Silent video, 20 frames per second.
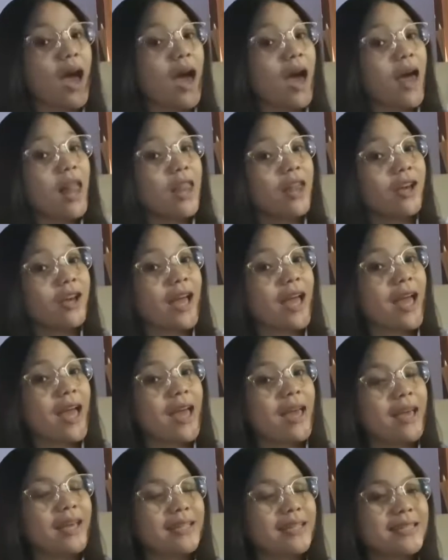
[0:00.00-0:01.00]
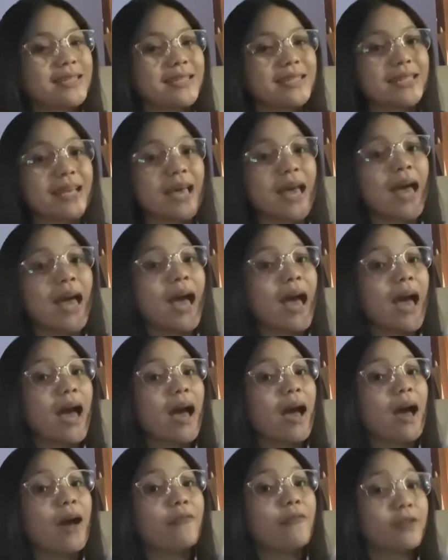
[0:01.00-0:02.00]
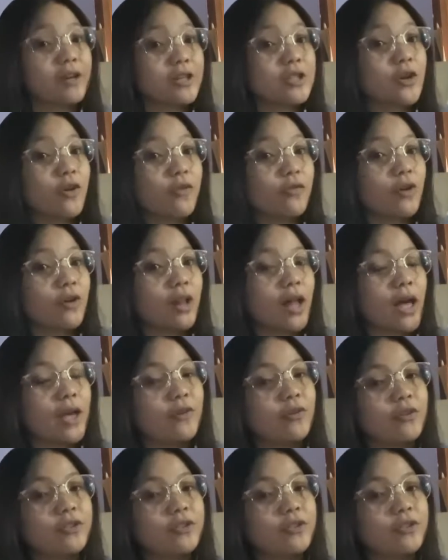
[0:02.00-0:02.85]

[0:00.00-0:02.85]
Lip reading: Hello guys. First of all,